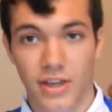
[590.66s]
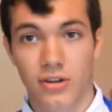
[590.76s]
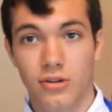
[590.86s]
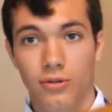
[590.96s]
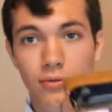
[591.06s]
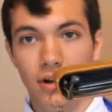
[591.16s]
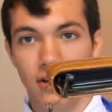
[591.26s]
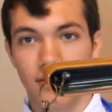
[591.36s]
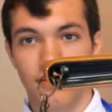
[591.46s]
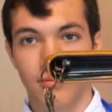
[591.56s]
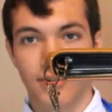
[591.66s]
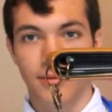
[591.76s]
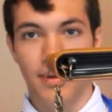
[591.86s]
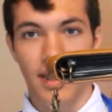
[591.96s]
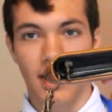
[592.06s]
new wallet from
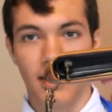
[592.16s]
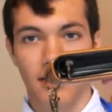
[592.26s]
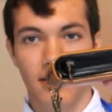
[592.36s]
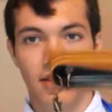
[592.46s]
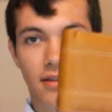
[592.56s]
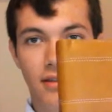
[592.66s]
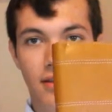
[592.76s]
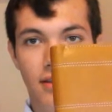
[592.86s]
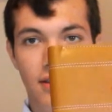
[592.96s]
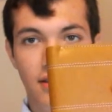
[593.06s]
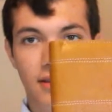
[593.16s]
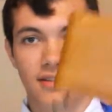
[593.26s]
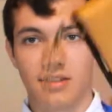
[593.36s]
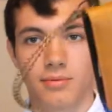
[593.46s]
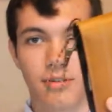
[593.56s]
Japan. This
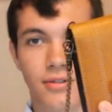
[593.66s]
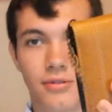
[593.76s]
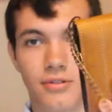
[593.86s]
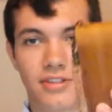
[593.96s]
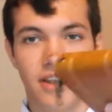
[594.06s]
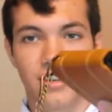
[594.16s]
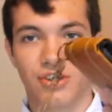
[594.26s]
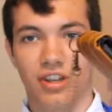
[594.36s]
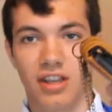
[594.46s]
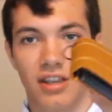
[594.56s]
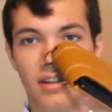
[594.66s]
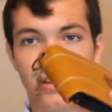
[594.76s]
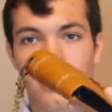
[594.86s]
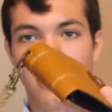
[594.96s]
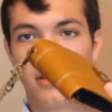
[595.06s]
thing's pretty cool. It's got a chain
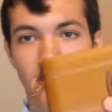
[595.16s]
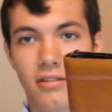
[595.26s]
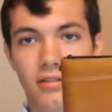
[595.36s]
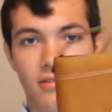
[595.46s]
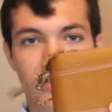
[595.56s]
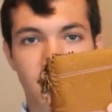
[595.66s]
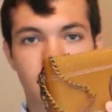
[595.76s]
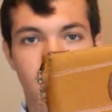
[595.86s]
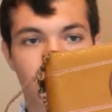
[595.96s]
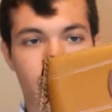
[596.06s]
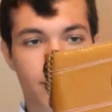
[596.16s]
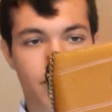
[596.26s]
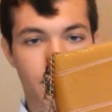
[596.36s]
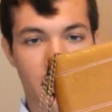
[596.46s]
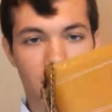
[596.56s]
and the
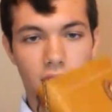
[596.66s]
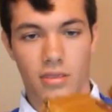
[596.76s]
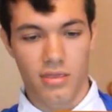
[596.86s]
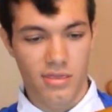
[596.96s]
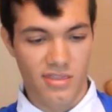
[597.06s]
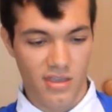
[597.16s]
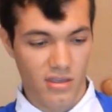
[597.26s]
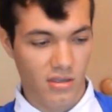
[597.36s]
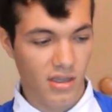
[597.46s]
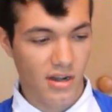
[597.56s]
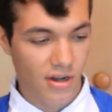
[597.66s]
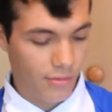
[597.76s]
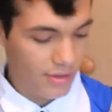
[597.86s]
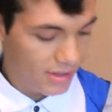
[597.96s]
button thing. I don't know.